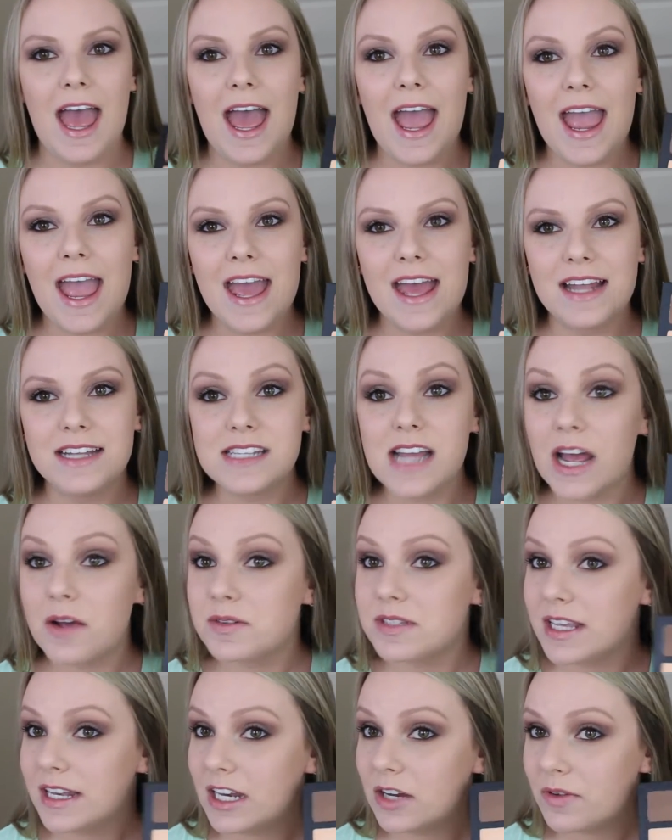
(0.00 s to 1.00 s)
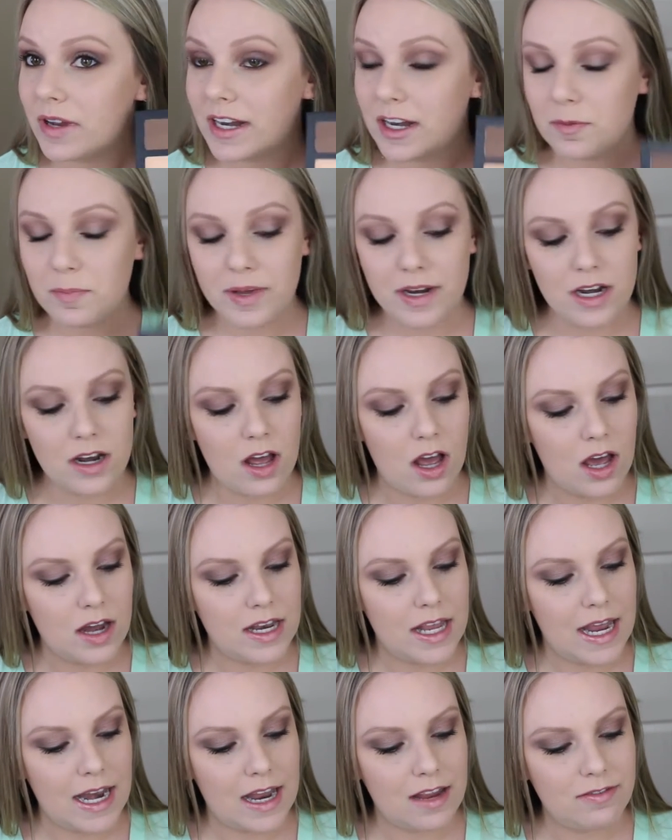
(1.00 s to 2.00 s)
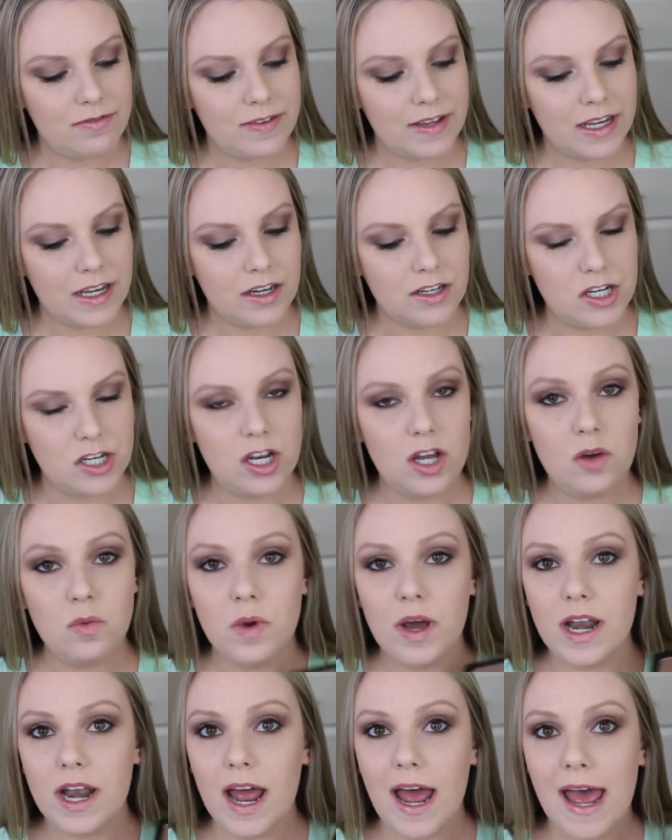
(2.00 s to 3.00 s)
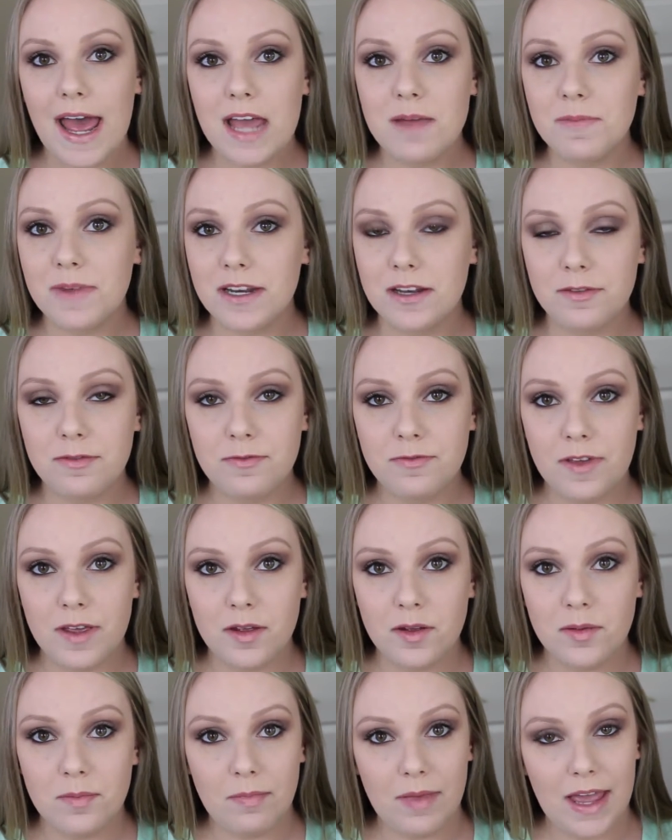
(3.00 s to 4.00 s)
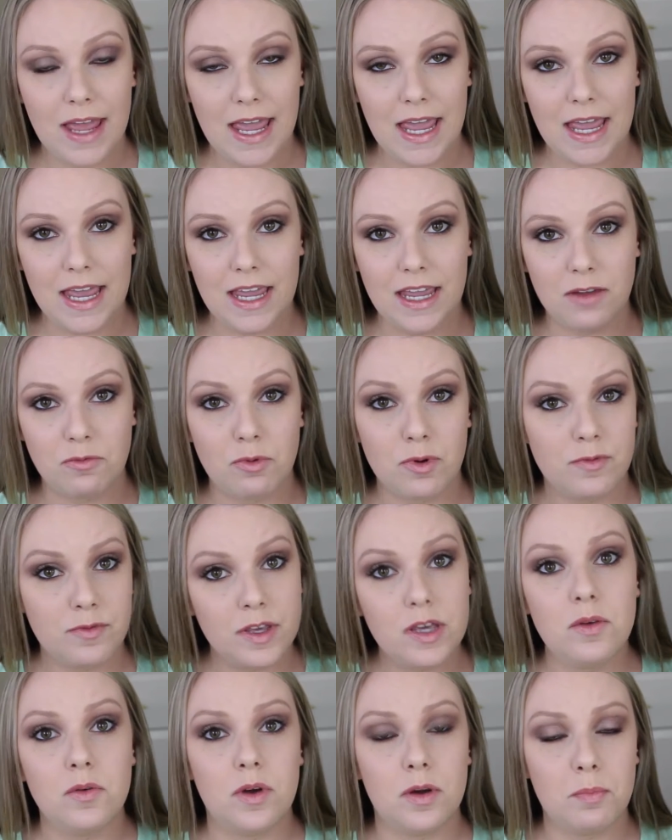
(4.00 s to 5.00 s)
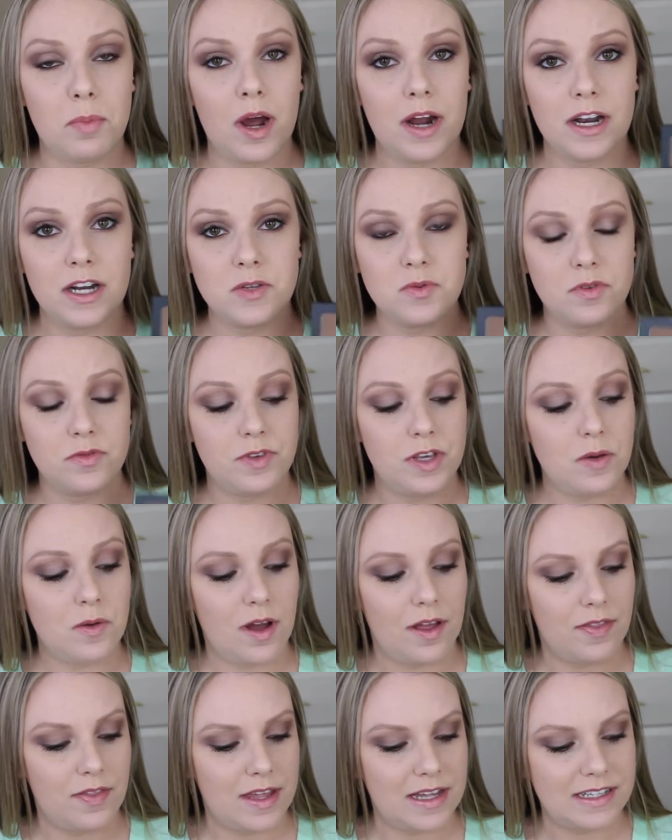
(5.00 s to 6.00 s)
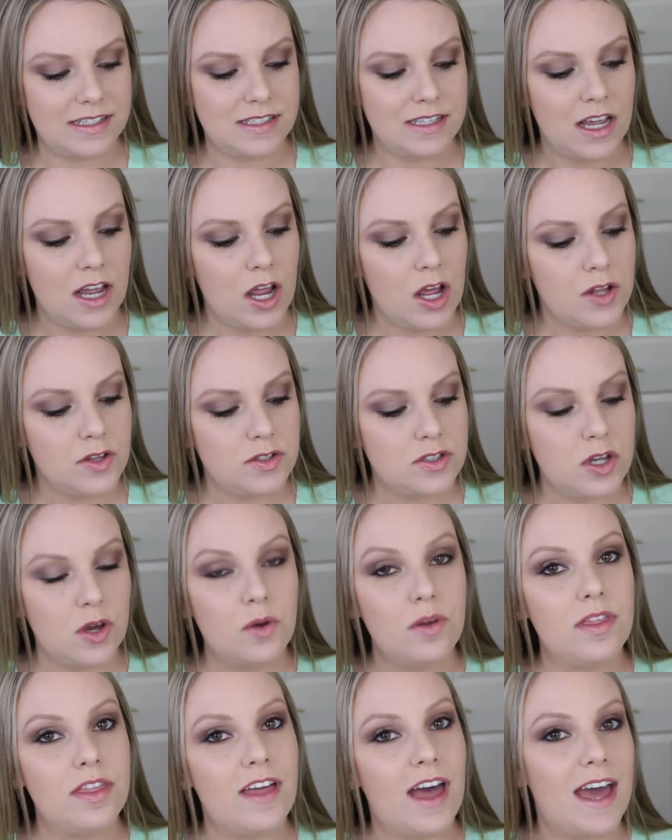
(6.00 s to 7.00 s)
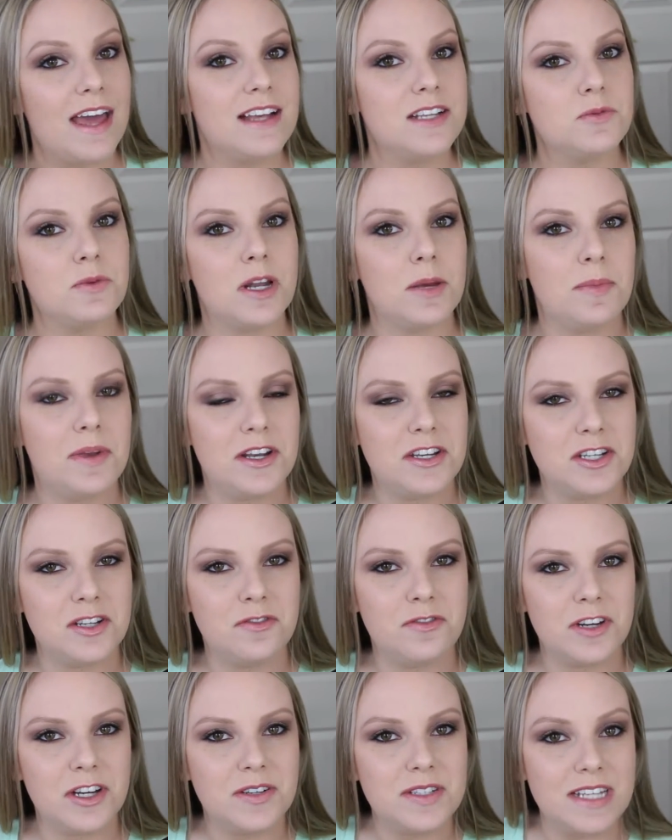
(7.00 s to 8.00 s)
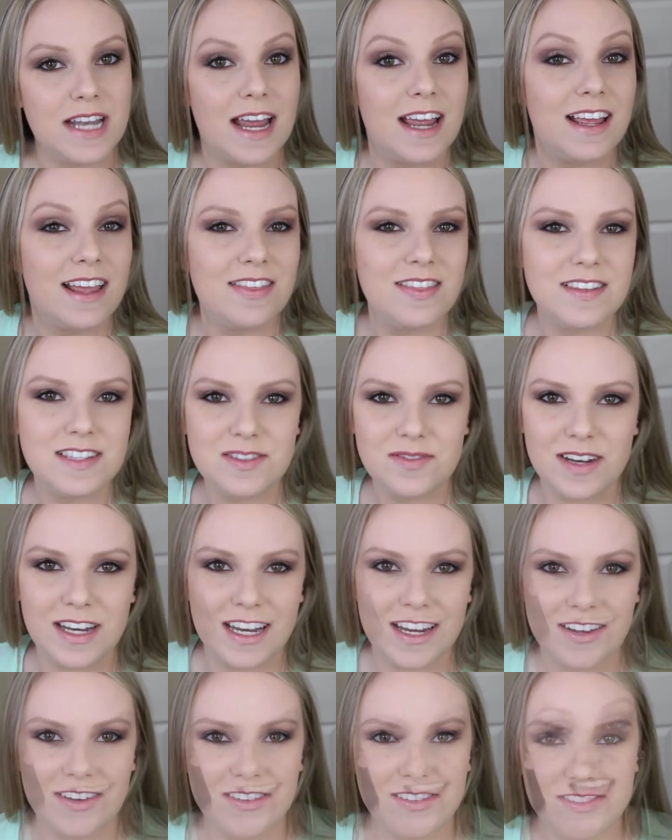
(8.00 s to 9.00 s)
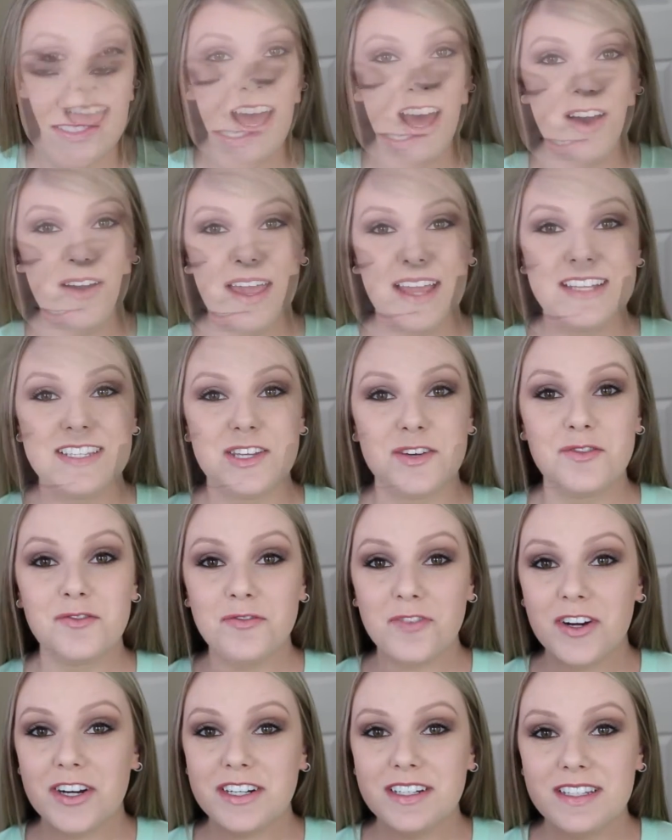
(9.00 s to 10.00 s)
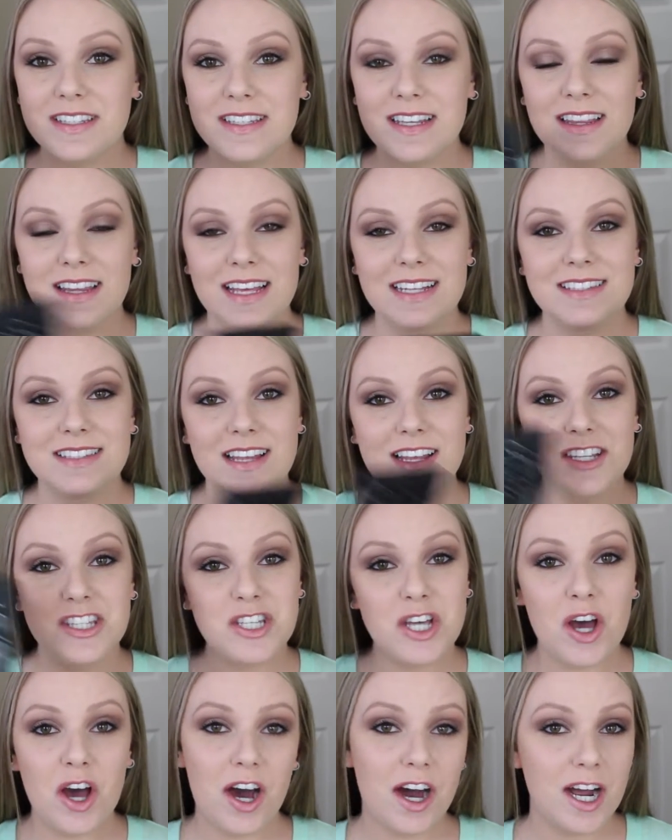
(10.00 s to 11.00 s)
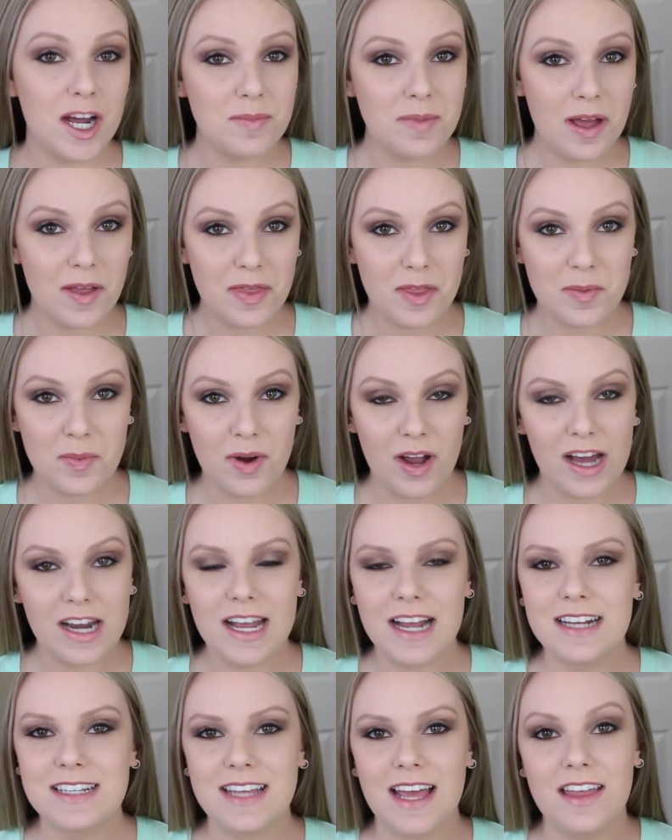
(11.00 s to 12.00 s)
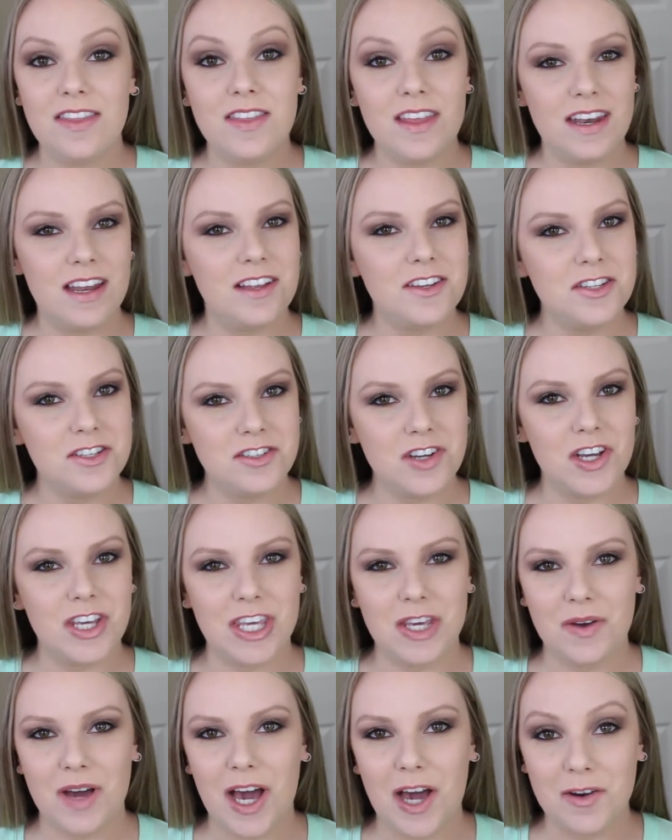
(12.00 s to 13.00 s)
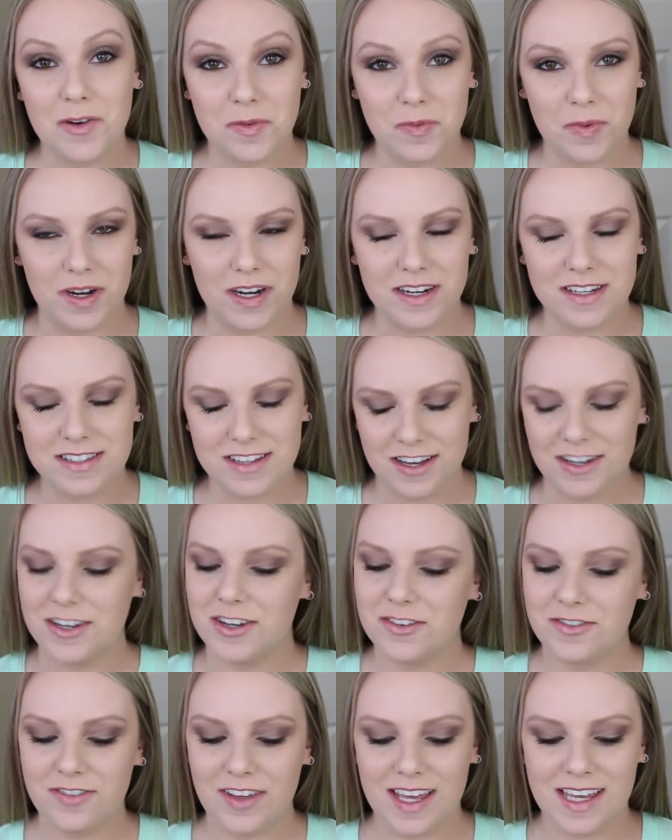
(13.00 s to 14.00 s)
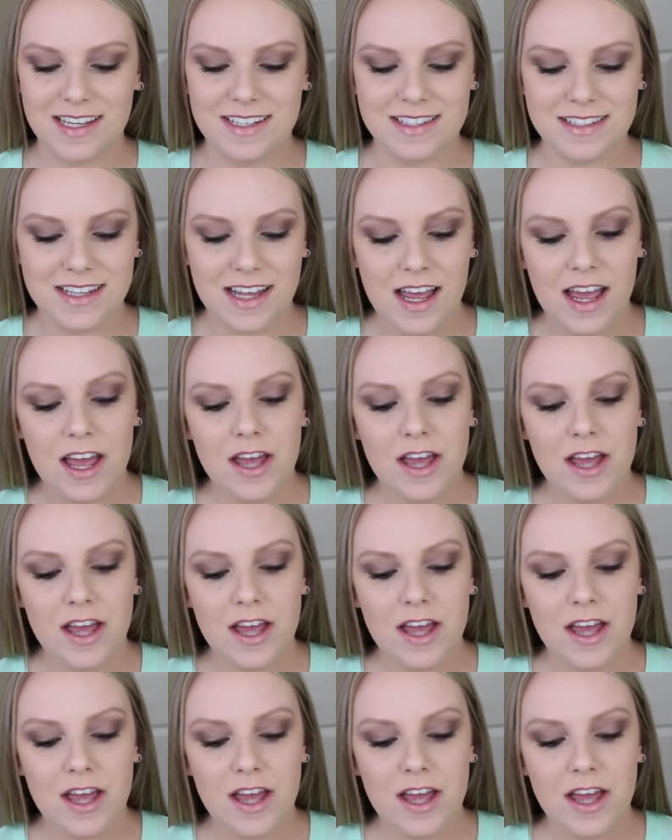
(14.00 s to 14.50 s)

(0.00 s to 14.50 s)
And I was getting ready to put it on and I figured, you know what, I'm going to film a review, a product review on this. So that is what I'm going to do for you today in this video. Okay, so first let's talk about the product and then I'll show you how it works on your face.